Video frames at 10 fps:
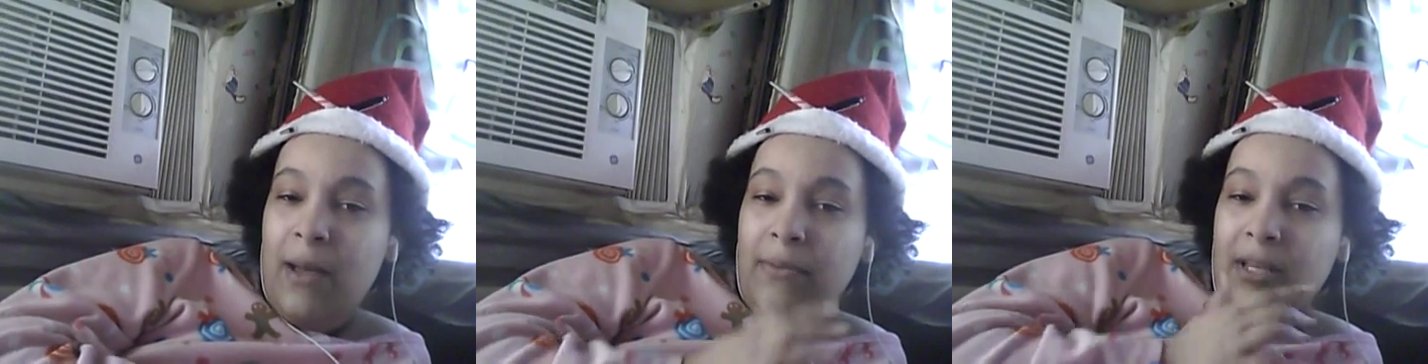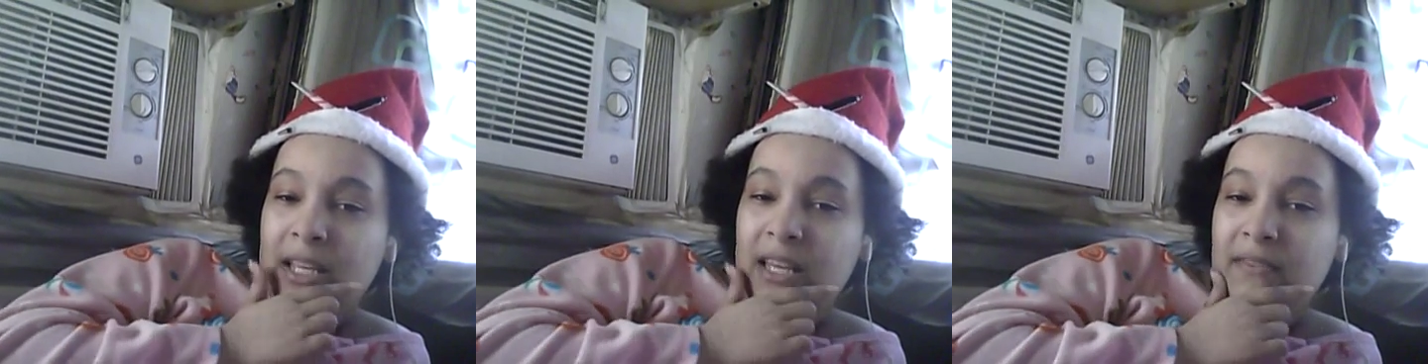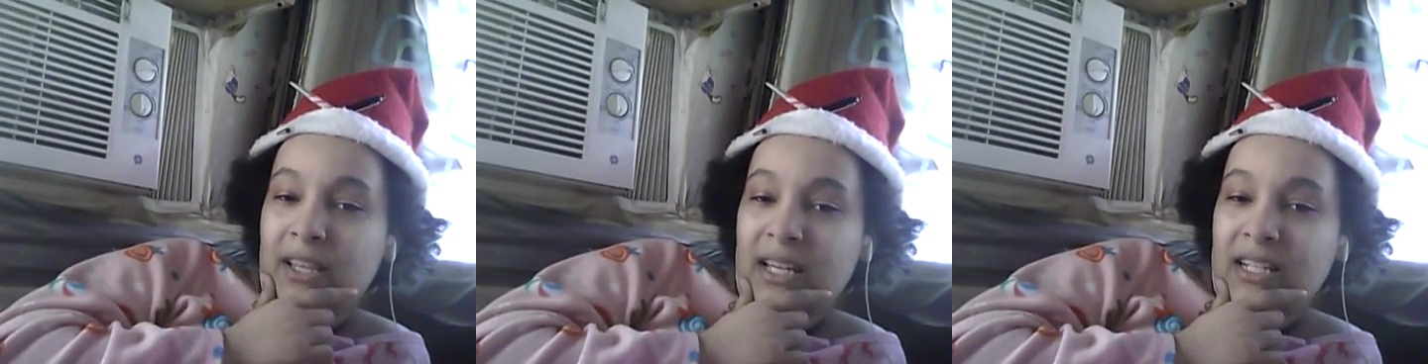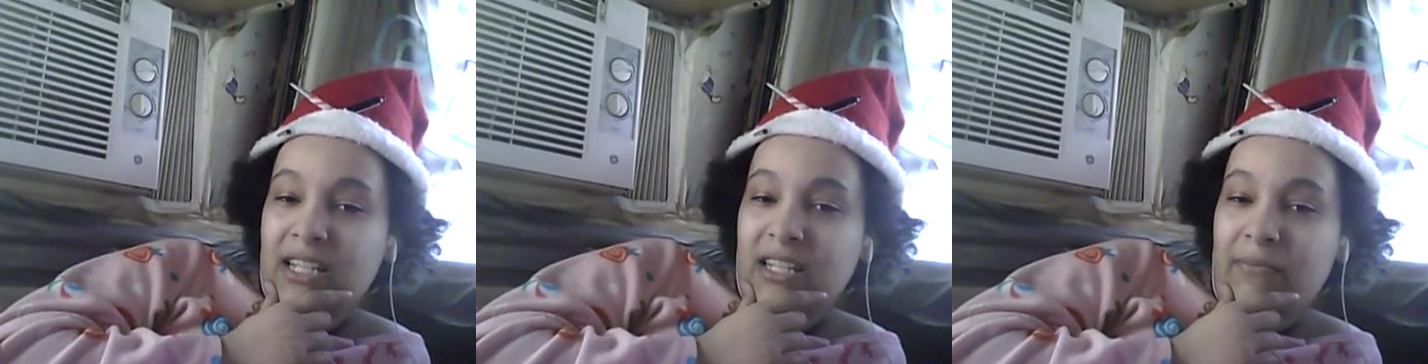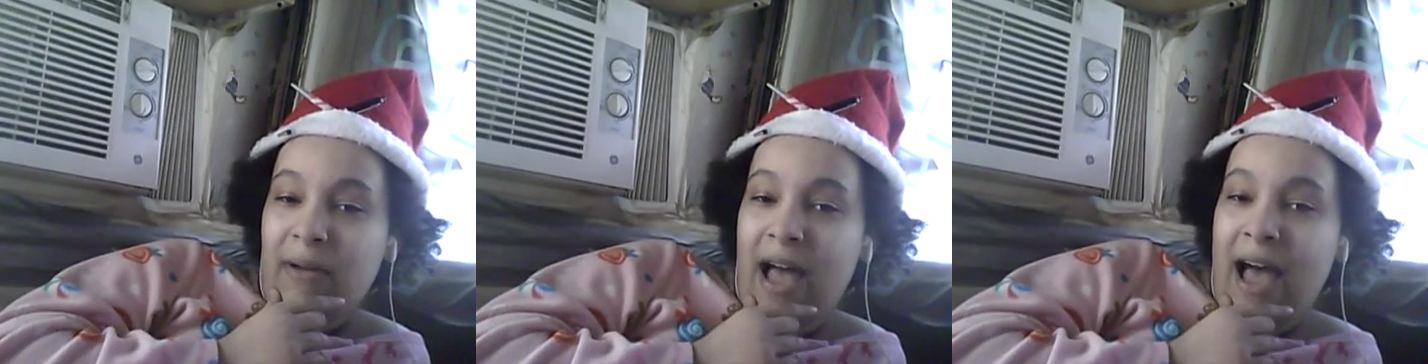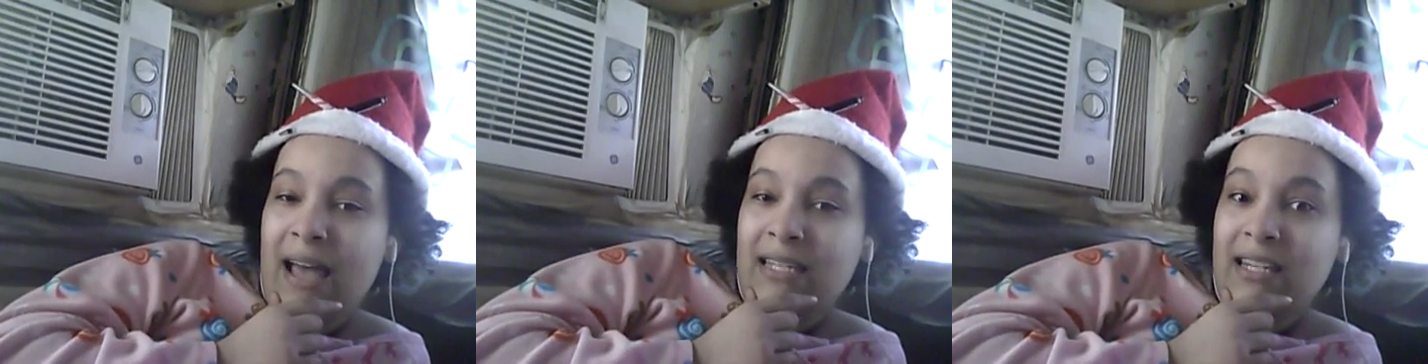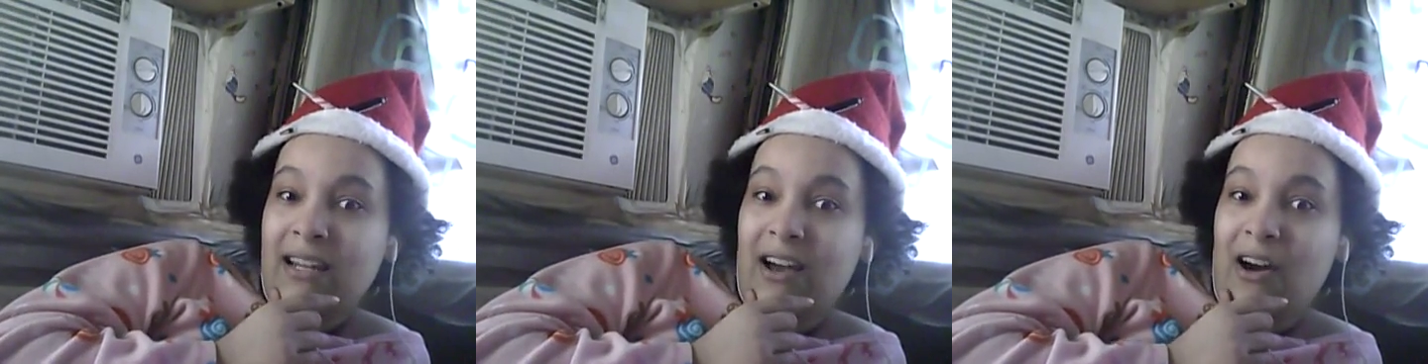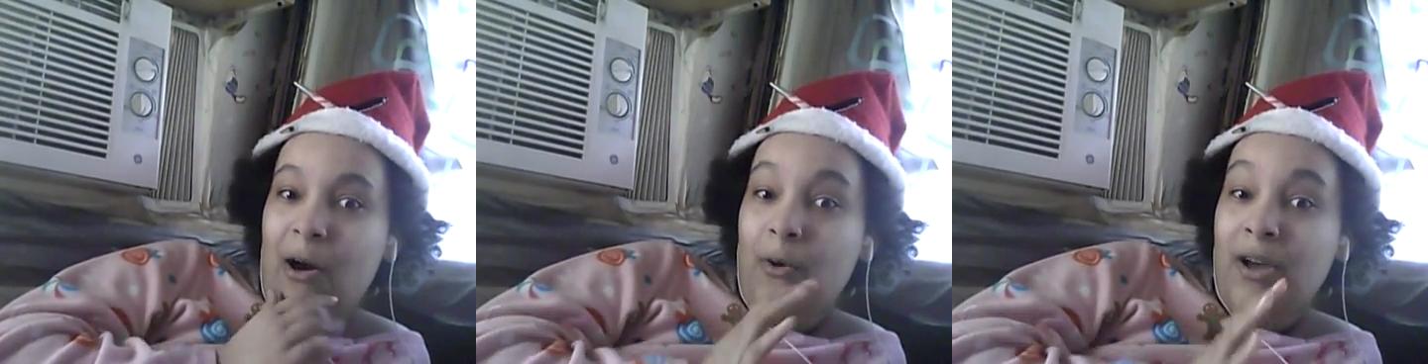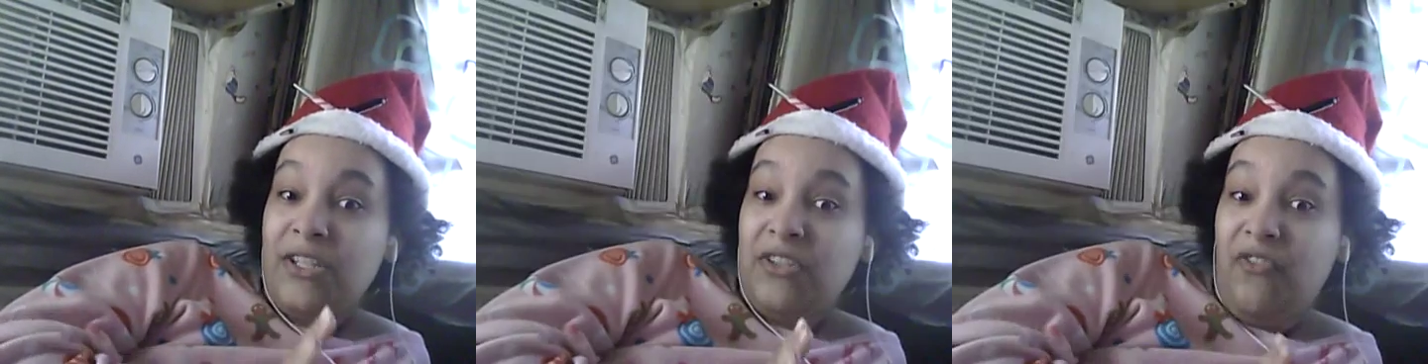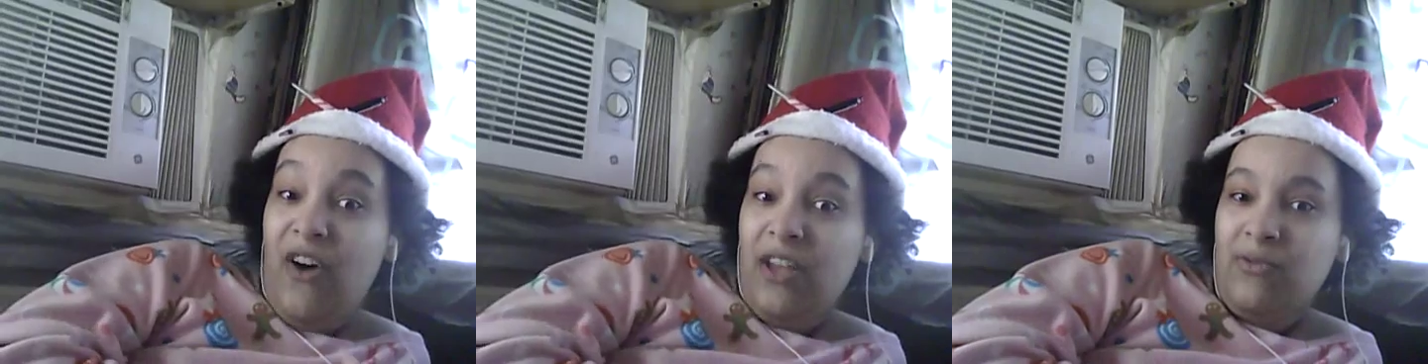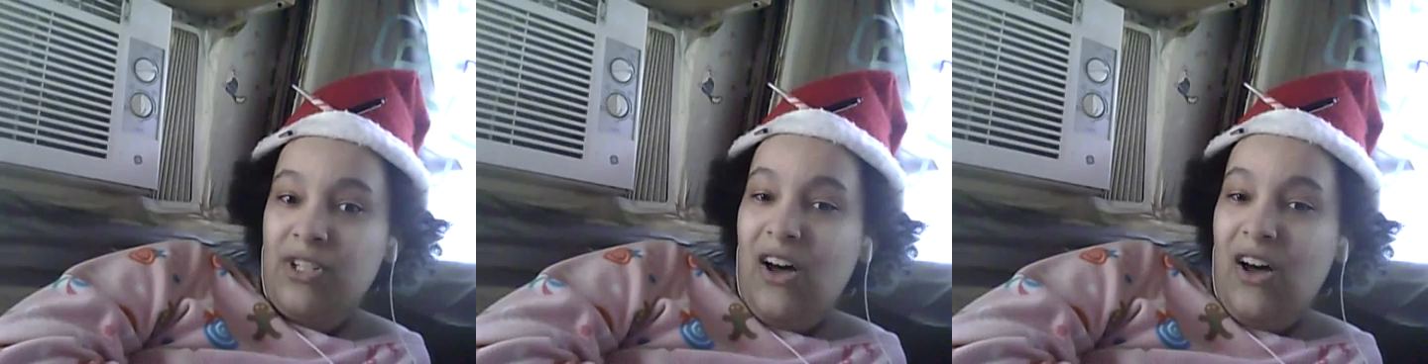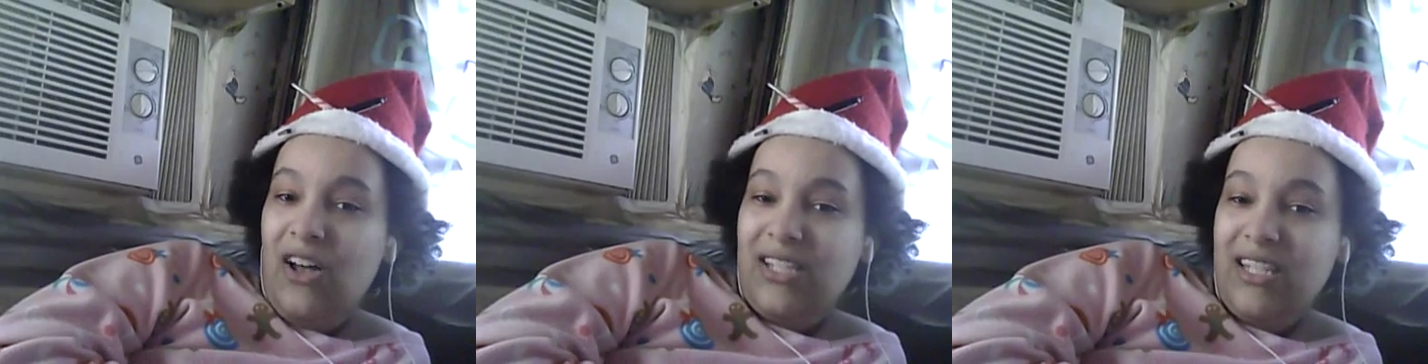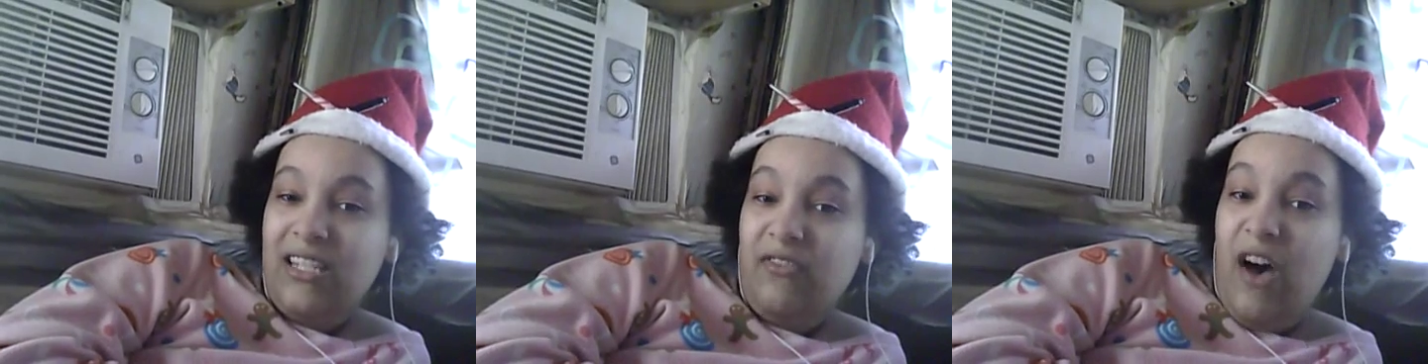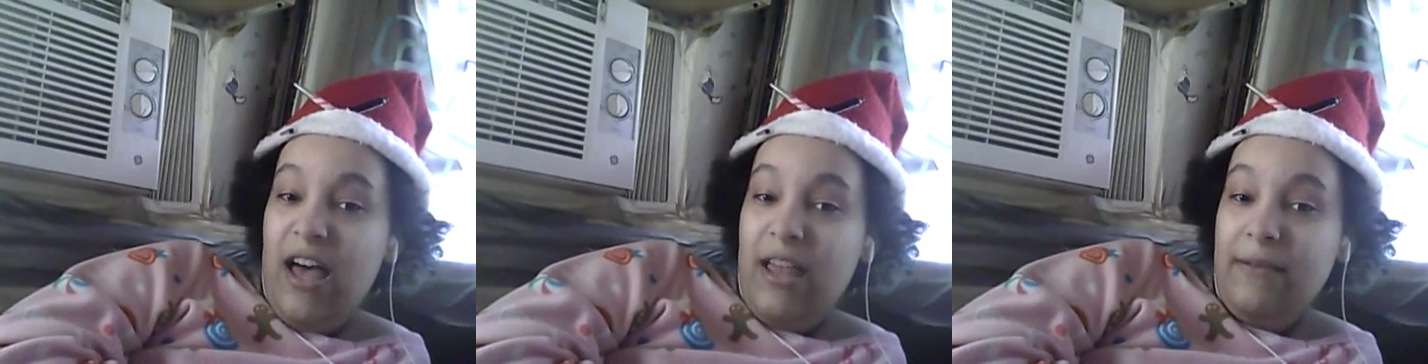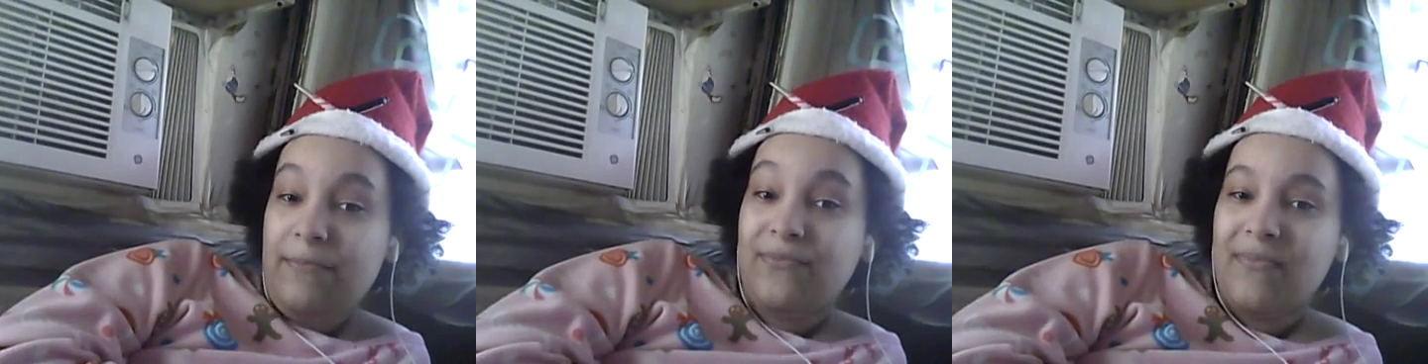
I believe, A Link to the Past, and oh, it's fun results. It's fun.